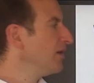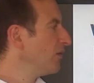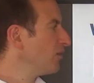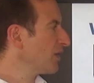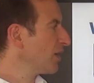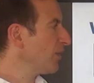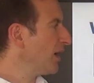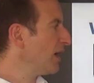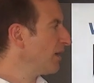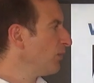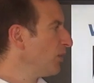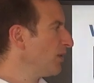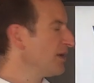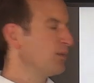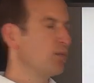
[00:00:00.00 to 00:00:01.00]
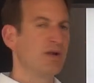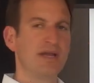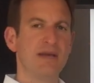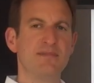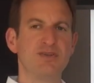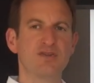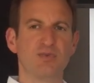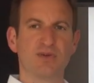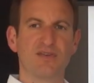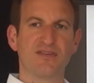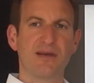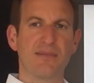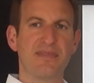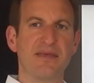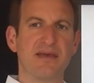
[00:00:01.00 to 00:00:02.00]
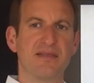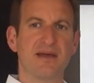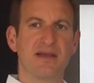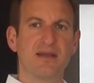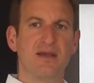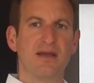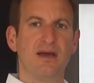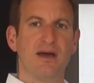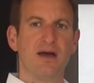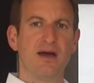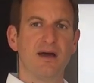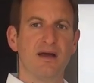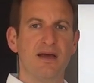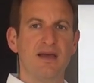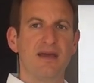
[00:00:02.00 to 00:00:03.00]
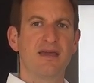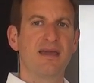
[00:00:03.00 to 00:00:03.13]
requiring more than one image was something that